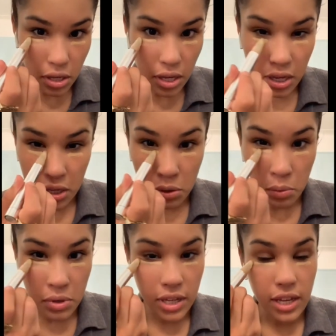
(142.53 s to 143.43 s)
And you
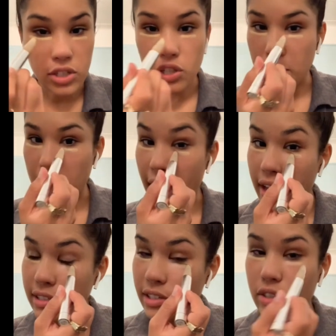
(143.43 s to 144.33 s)
want to get your
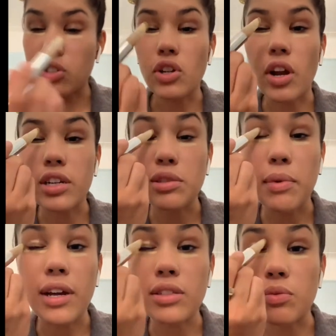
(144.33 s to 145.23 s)
bags and your dark
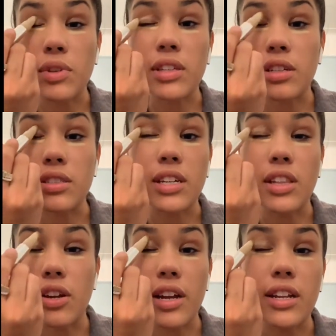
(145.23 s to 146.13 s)
spots with
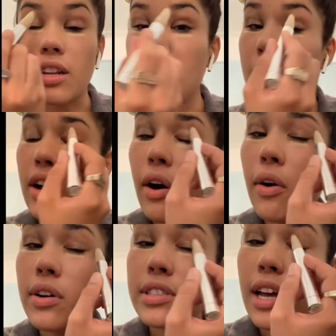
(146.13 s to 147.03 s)
concealer. And
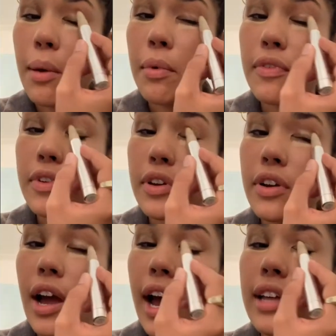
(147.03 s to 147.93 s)
on top of
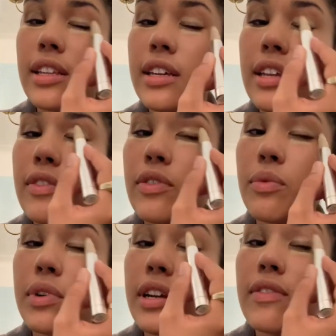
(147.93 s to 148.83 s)
your eyelid if you
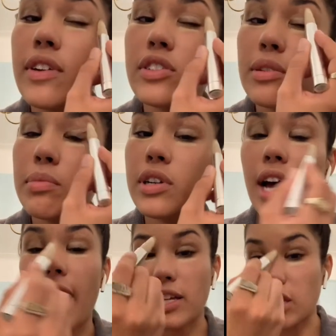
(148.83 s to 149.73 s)
want to eventually put
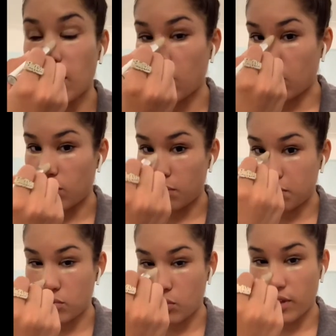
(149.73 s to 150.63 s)
eyeshadow on
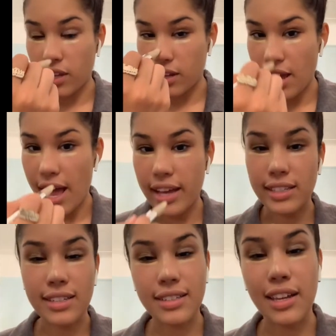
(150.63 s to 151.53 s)
so it can act
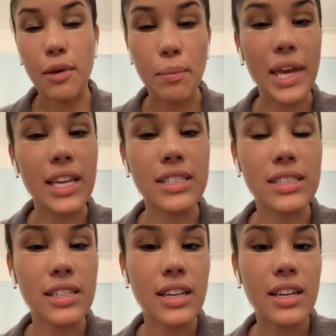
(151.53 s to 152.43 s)
as like a base